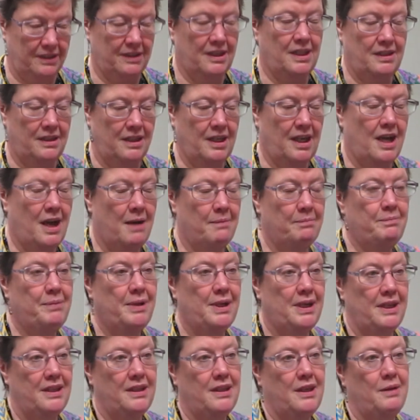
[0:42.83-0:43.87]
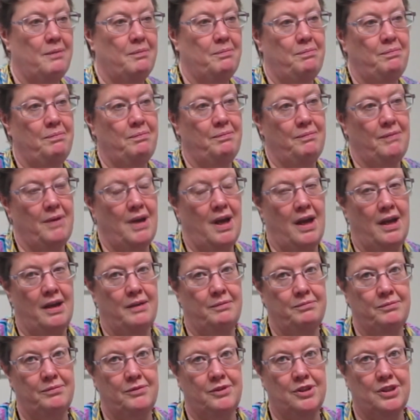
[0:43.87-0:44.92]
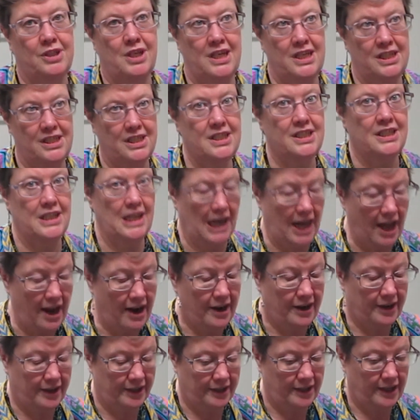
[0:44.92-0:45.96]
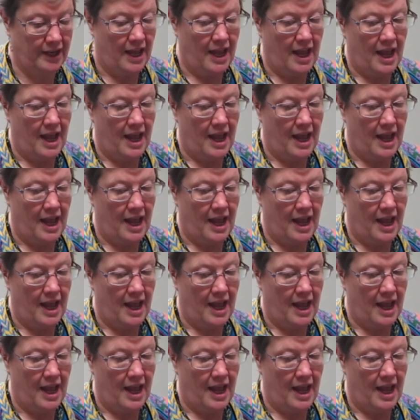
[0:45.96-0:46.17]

the company that created Learn,